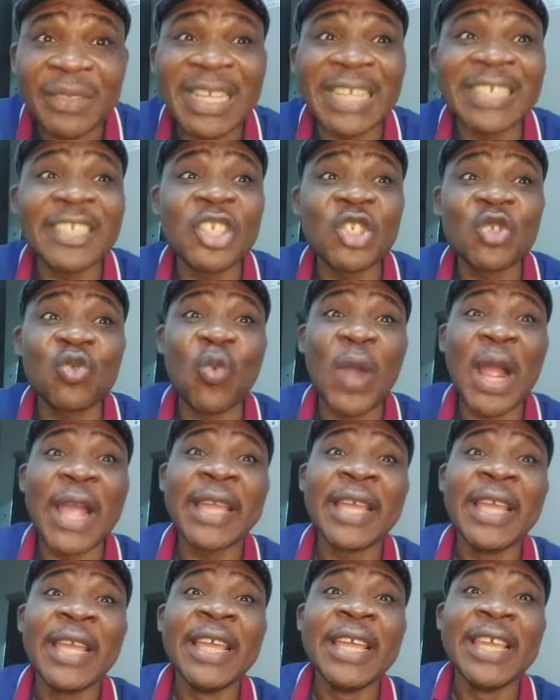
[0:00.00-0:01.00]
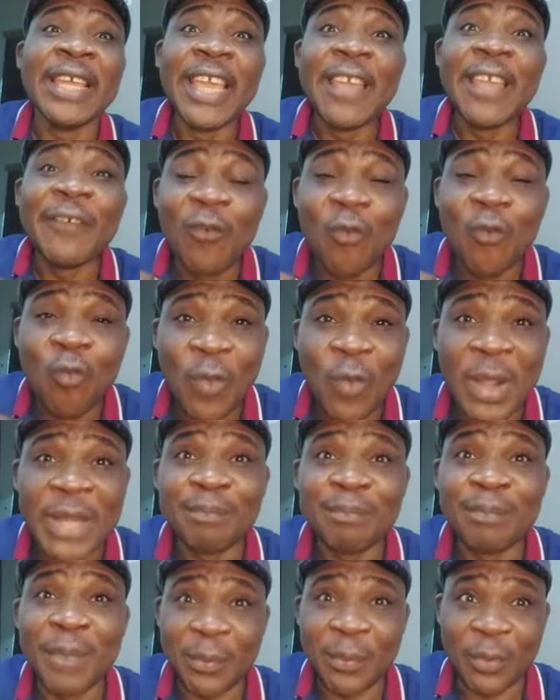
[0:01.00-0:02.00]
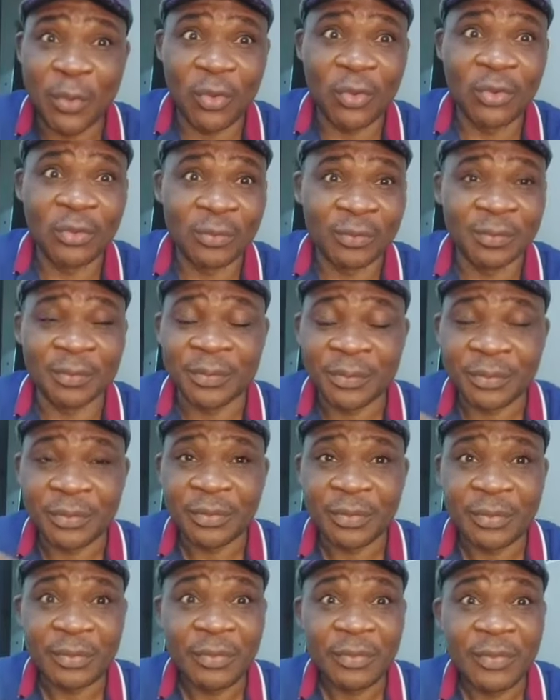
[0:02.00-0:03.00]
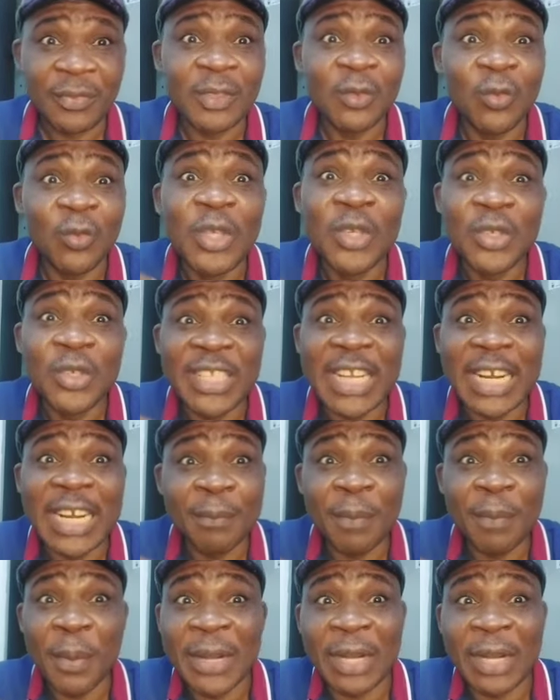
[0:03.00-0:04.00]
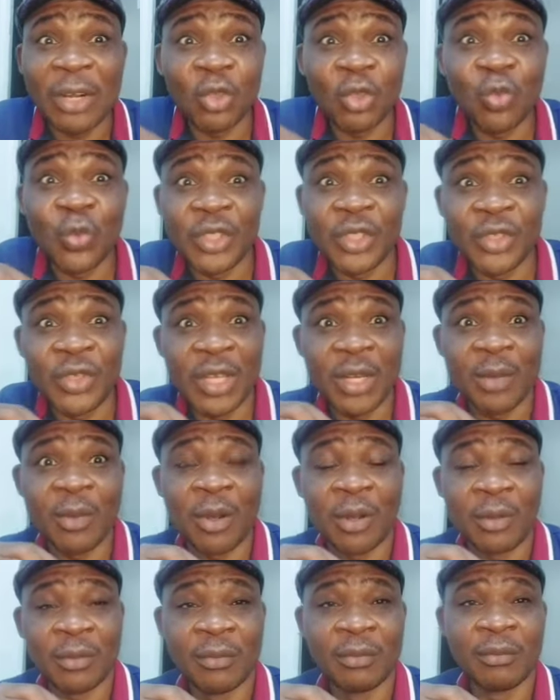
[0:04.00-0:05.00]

That is why even when you see that the people are not with you anymore,